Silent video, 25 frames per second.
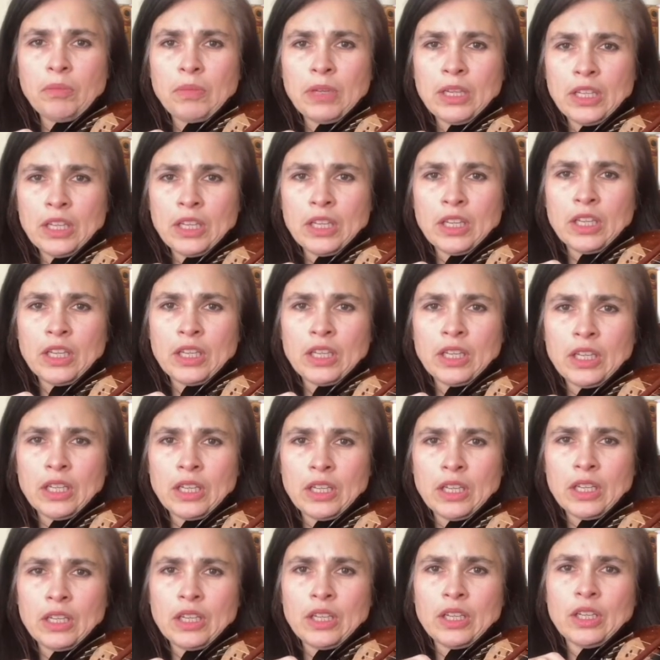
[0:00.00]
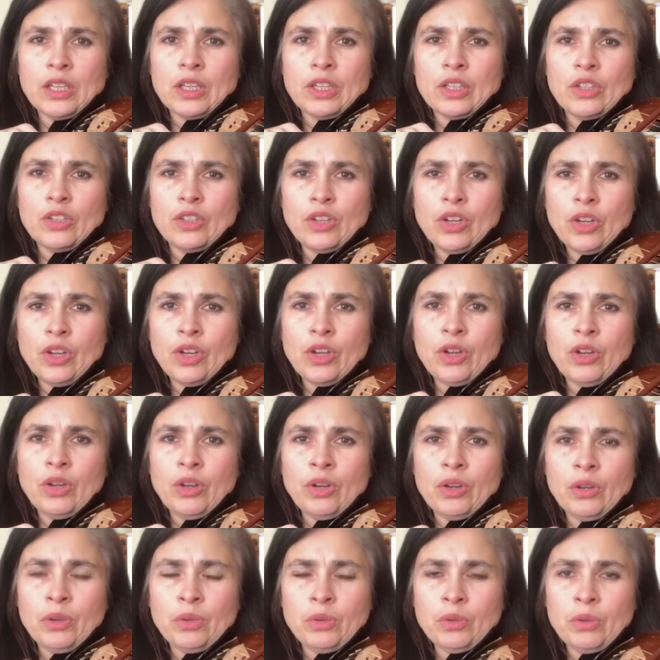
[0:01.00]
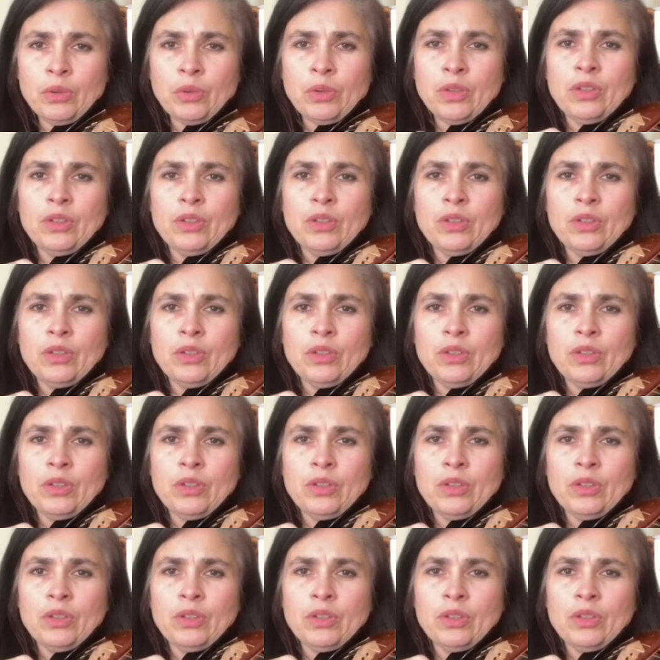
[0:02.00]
mi, do.